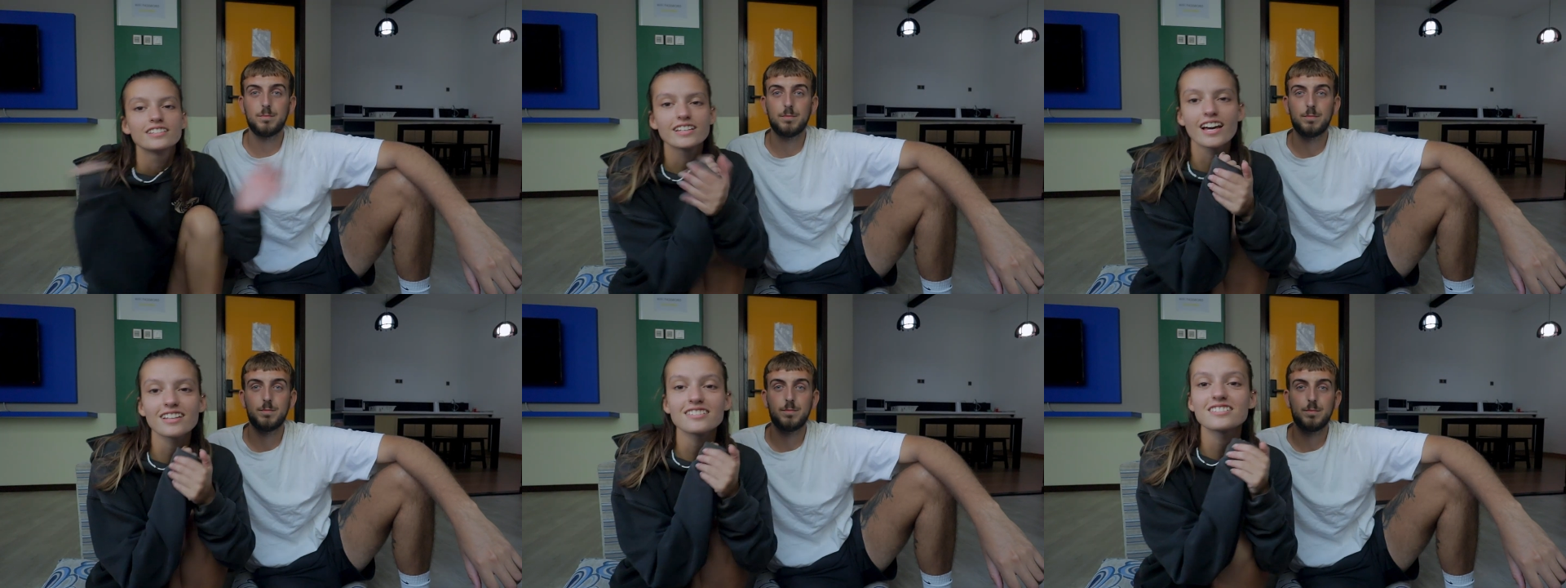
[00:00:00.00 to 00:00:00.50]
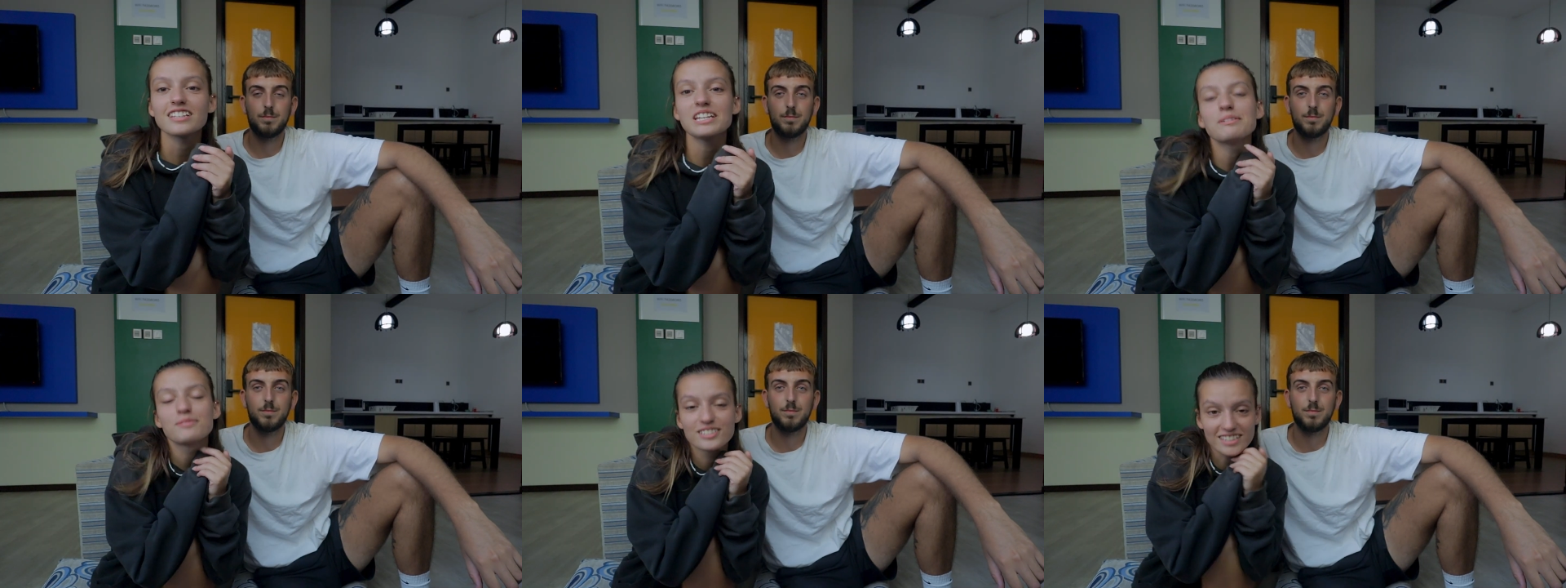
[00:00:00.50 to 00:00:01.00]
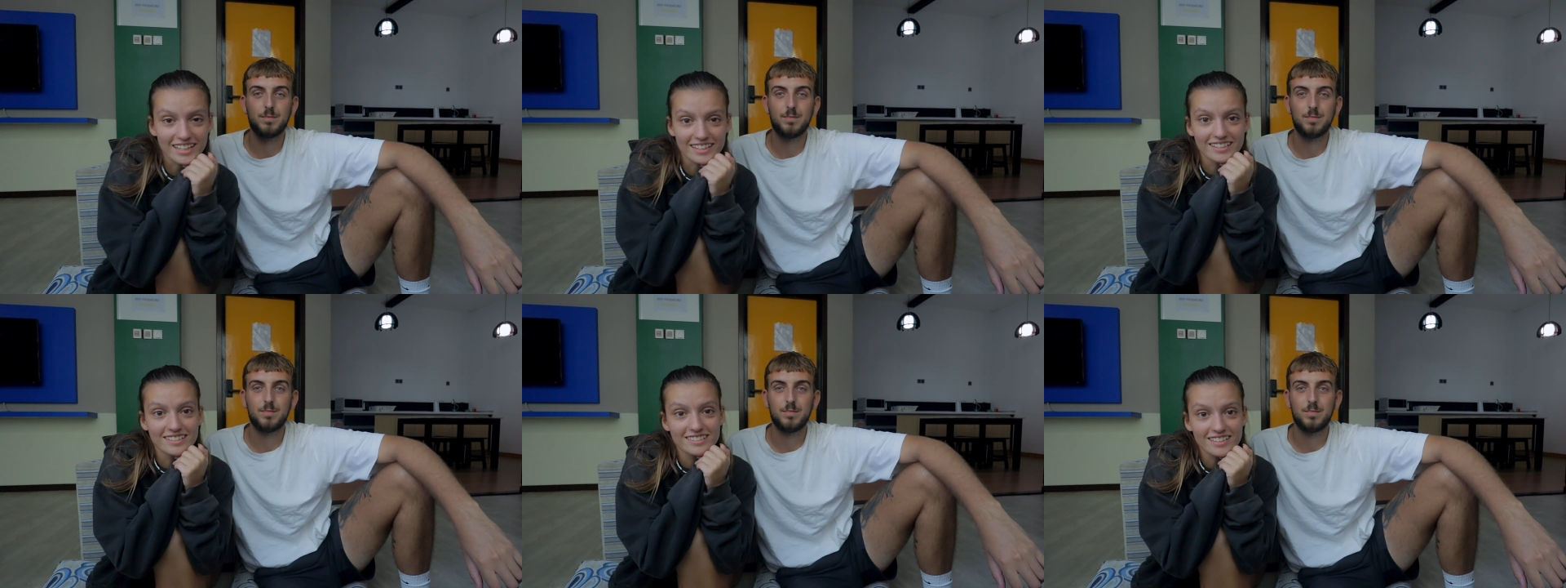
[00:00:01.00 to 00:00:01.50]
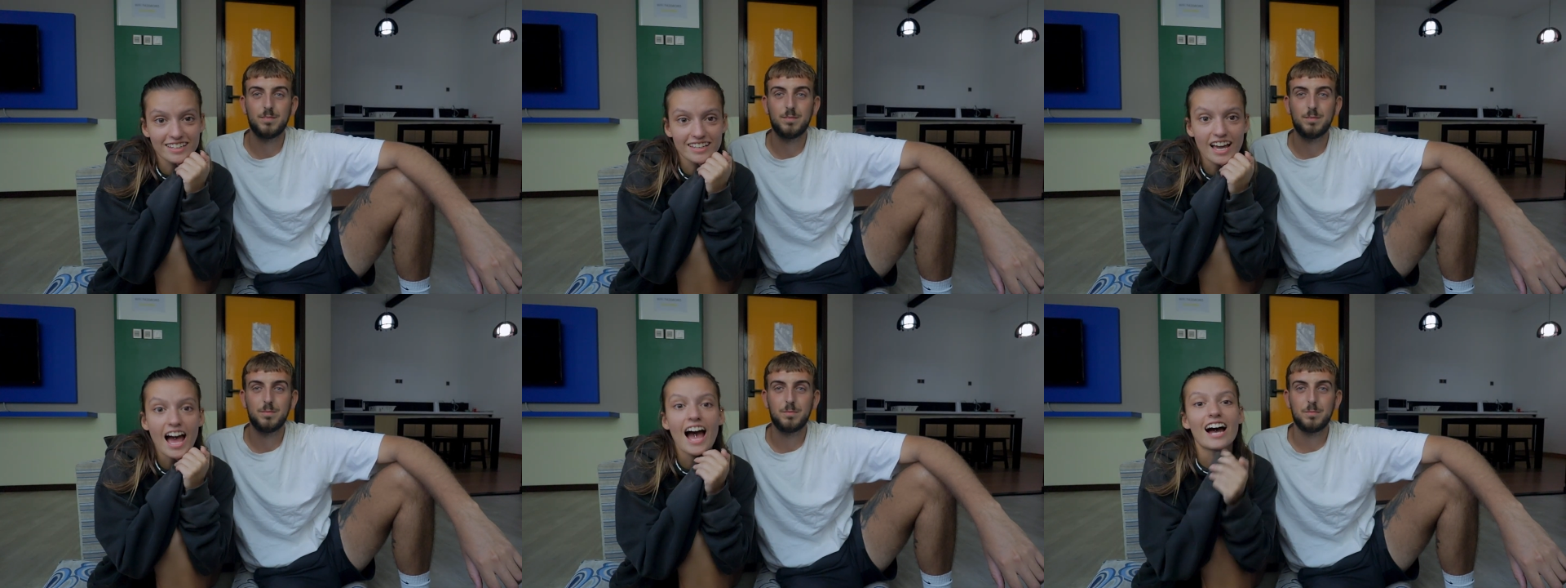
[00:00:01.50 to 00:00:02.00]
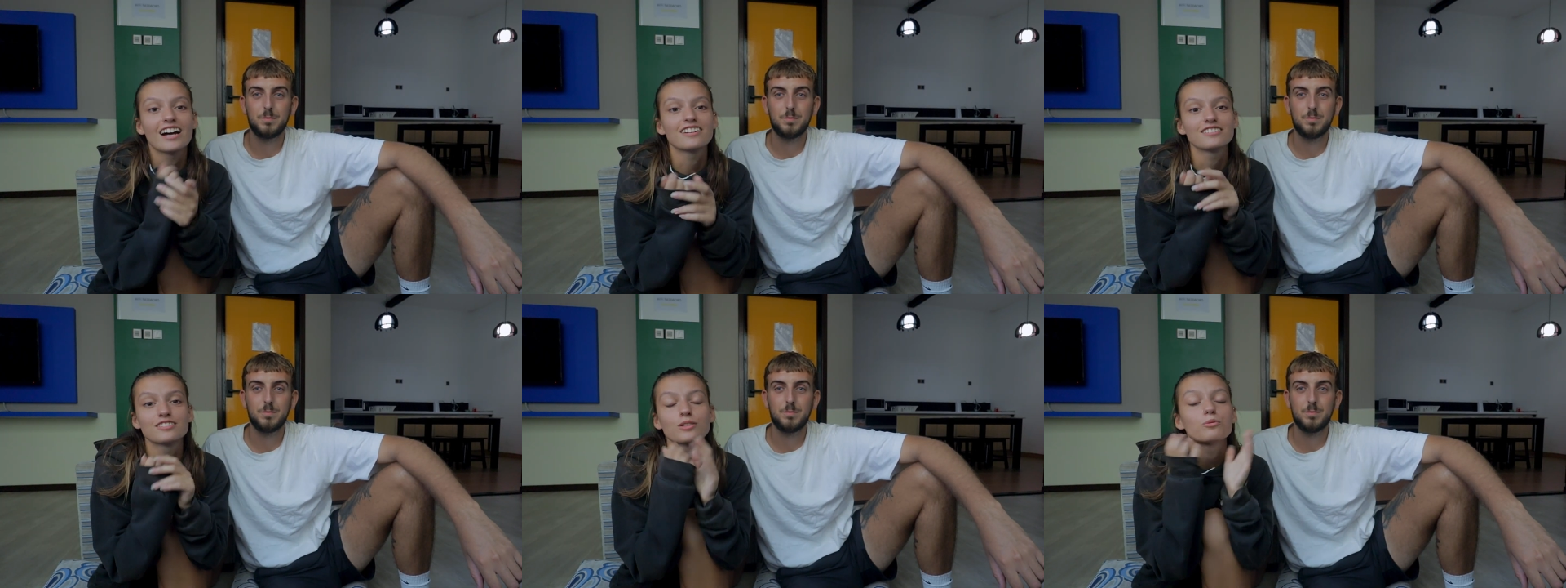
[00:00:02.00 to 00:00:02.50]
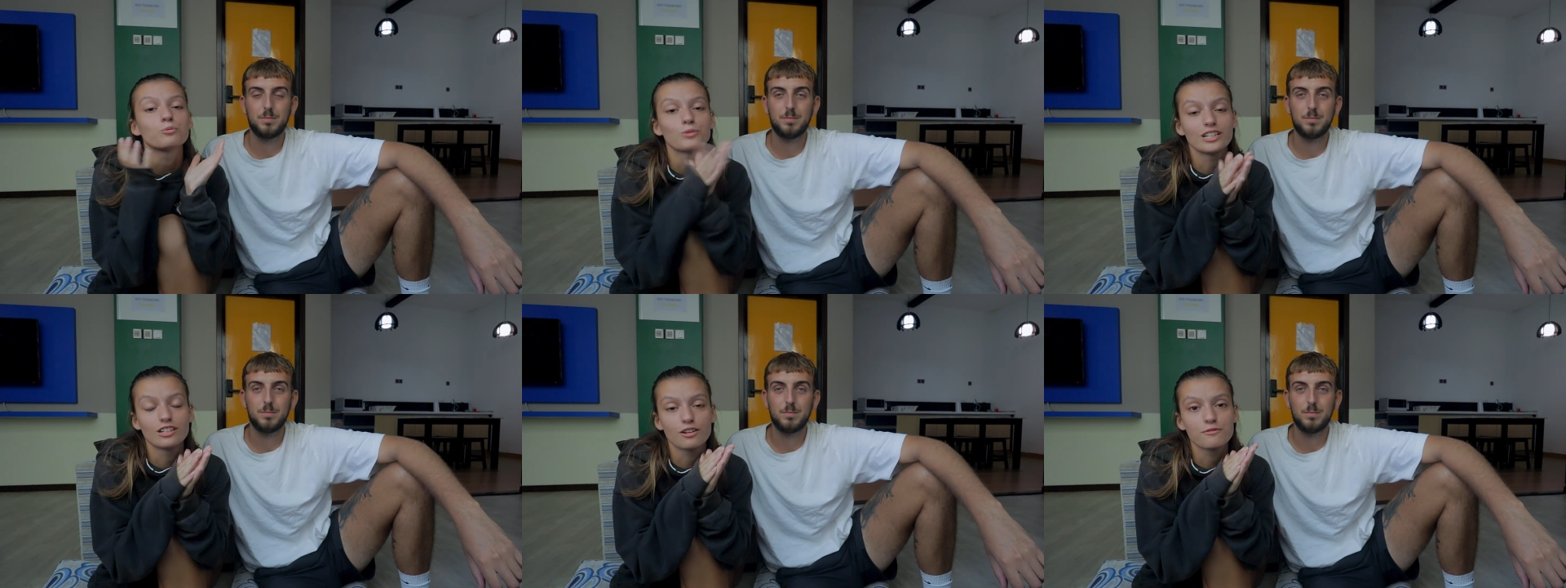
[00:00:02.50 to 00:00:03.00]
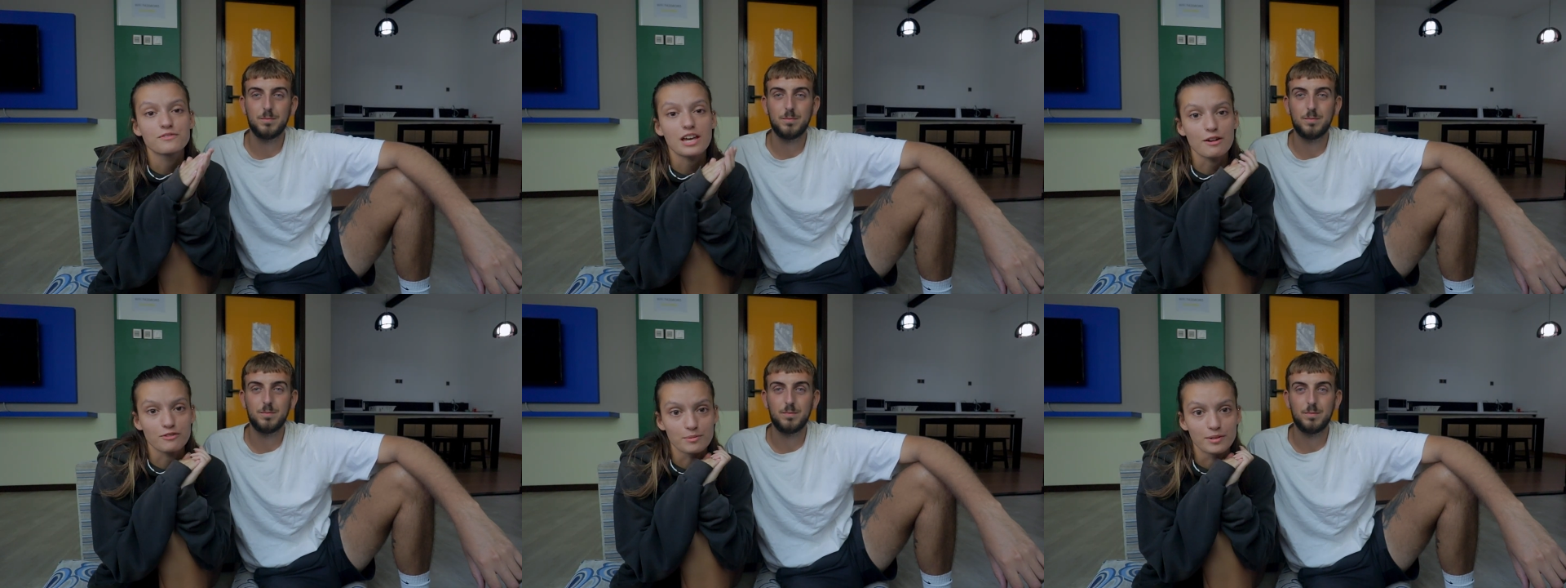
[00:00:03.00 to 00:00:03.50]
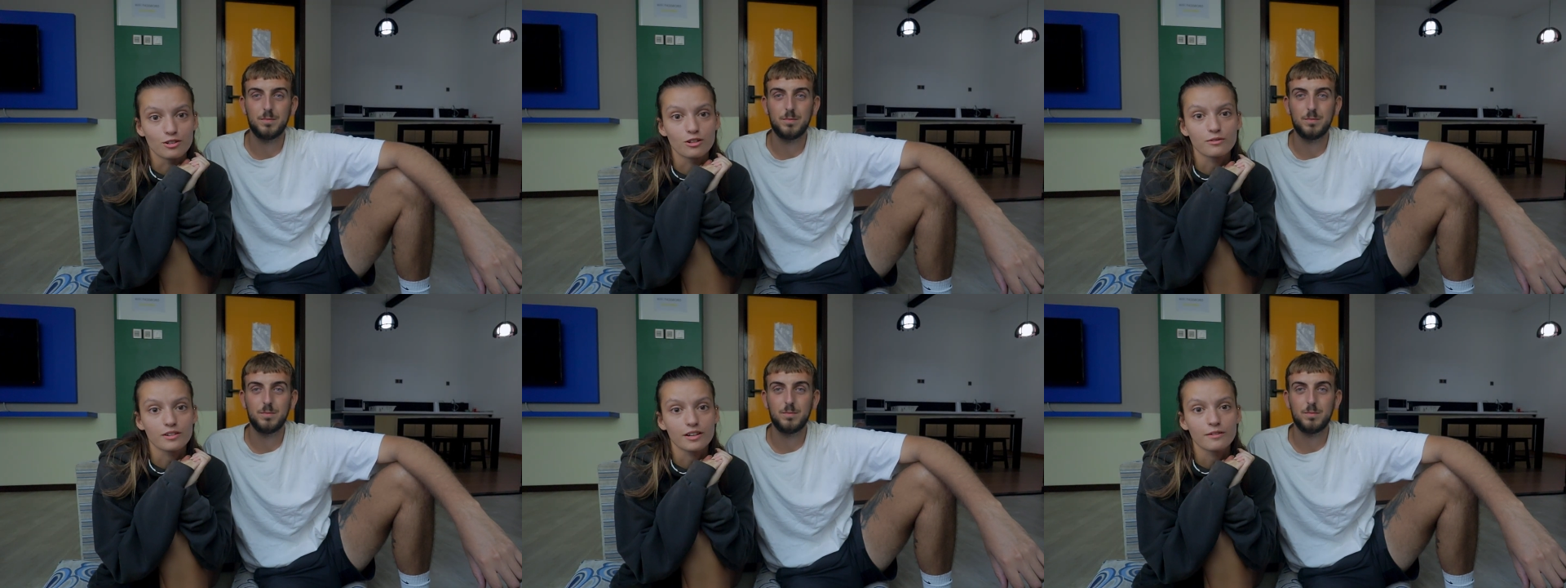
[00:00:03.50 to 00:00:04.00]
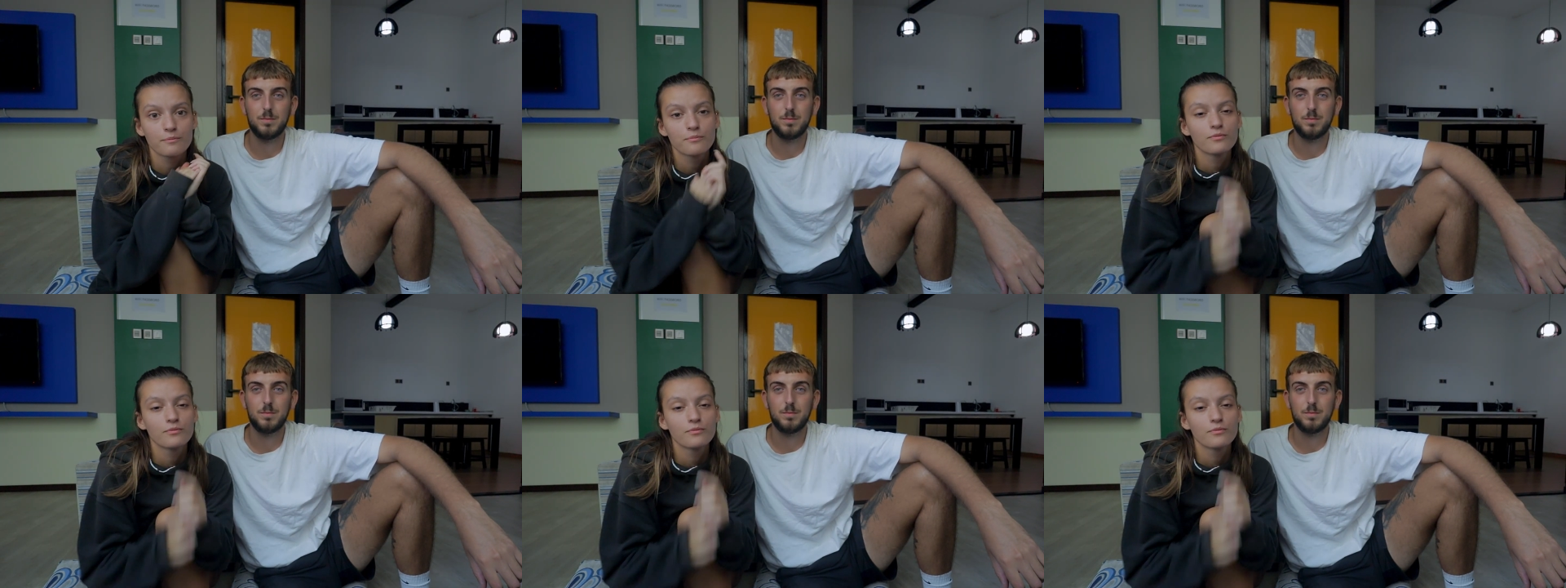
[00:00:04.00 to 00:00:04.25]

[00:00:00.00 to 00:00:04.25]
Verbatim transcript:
Speaker 1: Yes, it was that easy and we loved every minute of it.